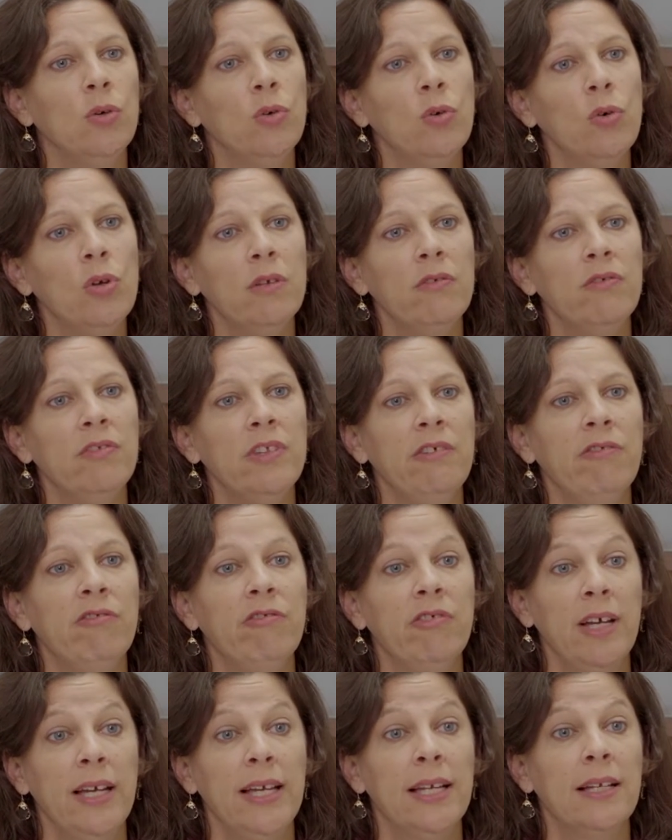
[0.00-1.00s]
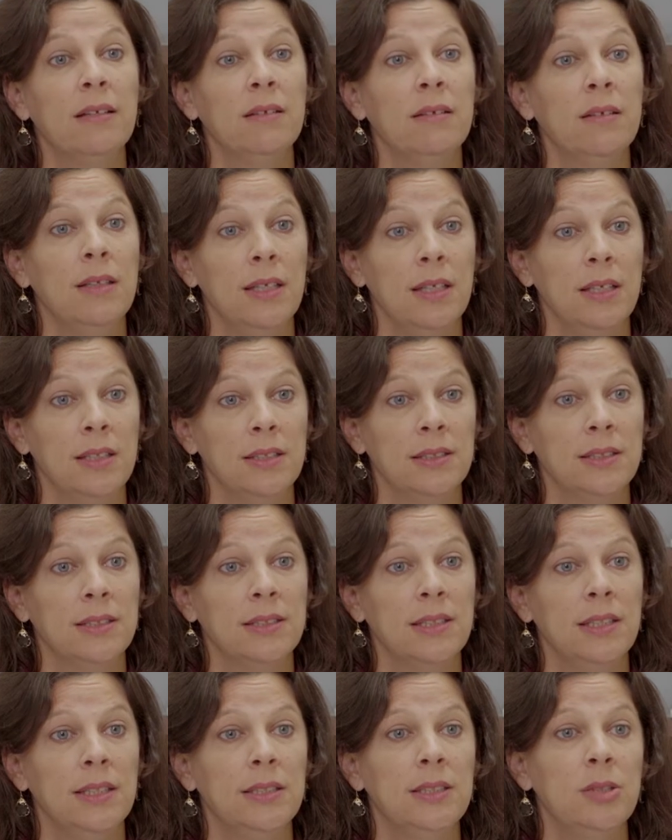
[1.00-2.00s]
all of the vital things
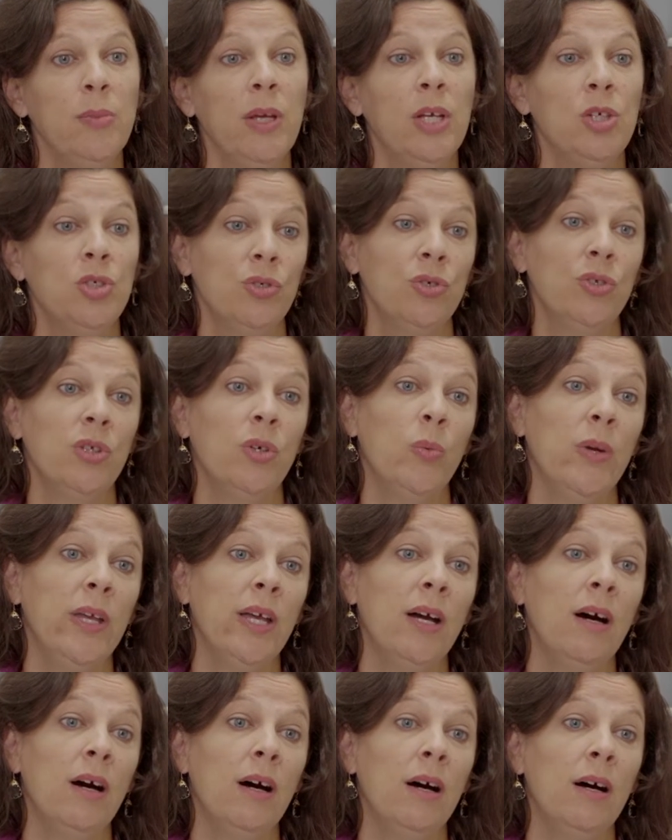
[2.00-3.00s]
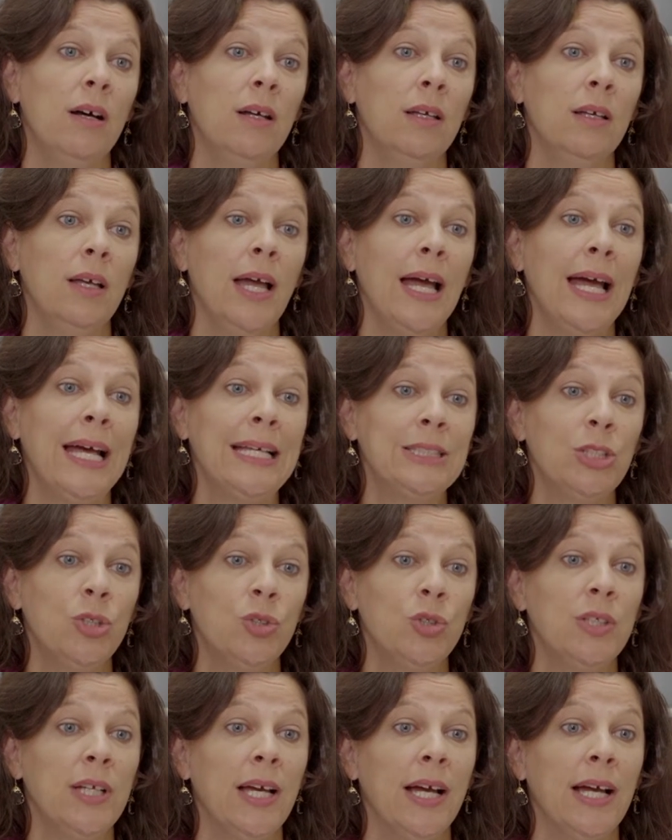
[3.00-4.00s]
to make sure that we are as
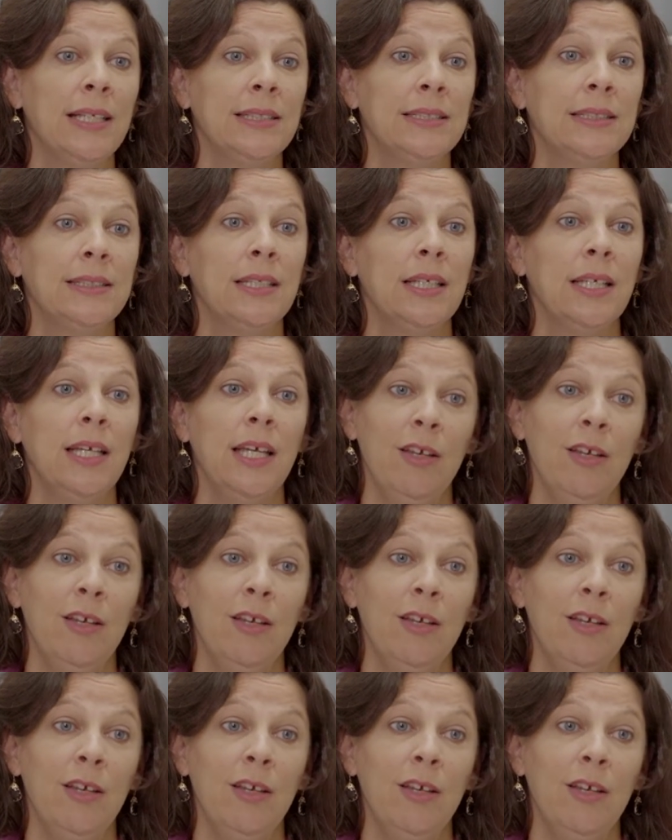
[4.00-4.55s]
good as,